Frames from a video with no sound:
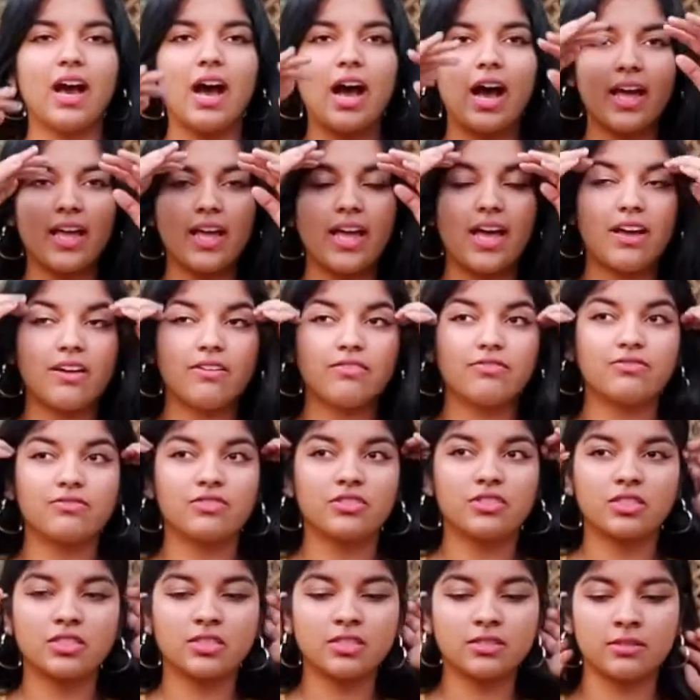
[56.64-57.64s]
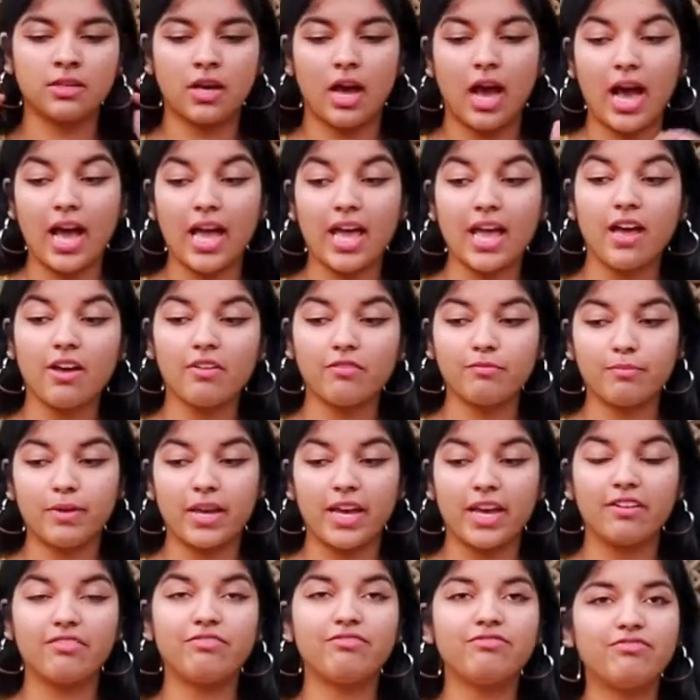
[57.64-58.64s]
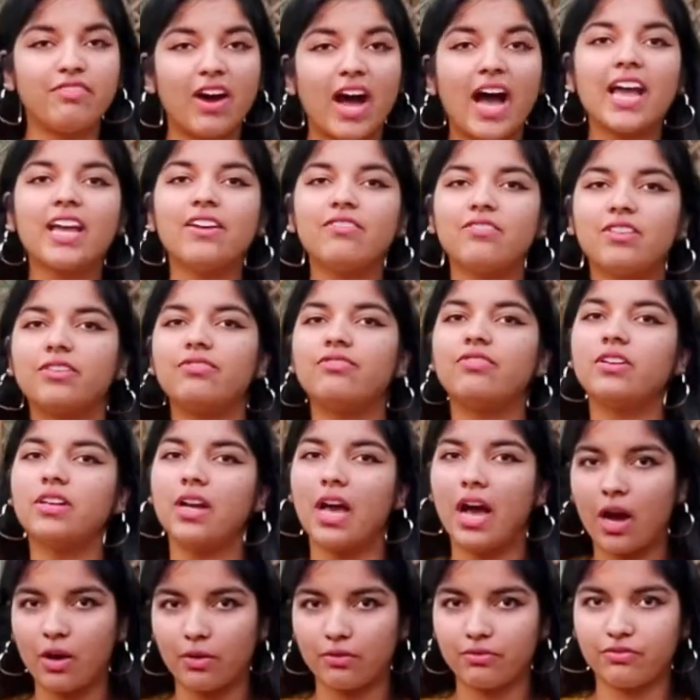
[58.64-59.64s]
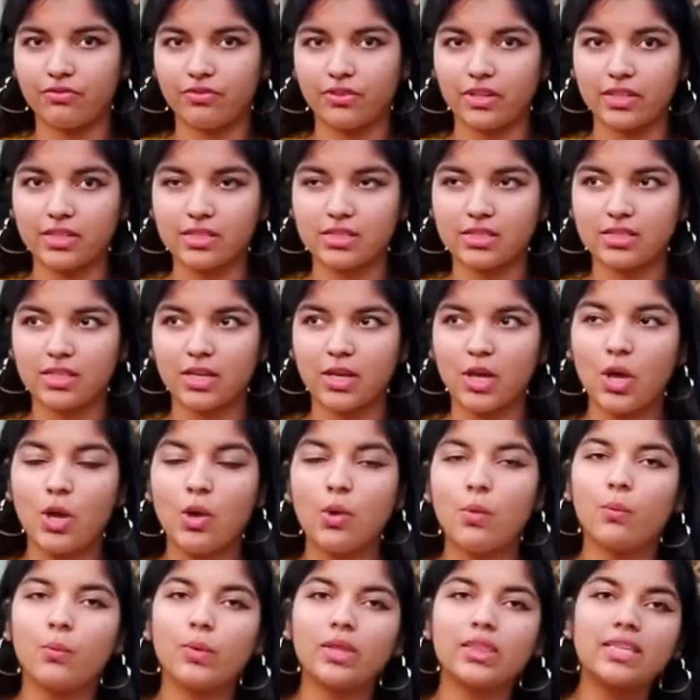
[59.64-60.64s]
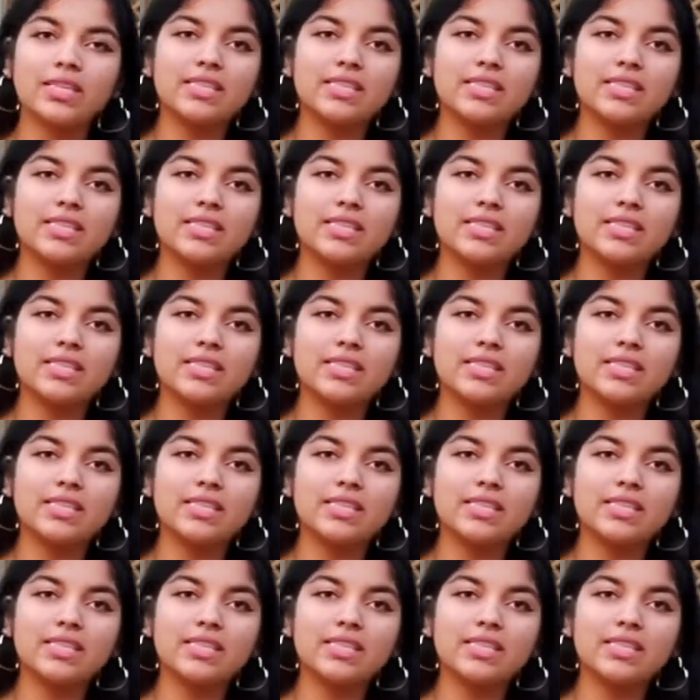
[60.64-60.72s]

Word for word: I have made 5 different outfits with the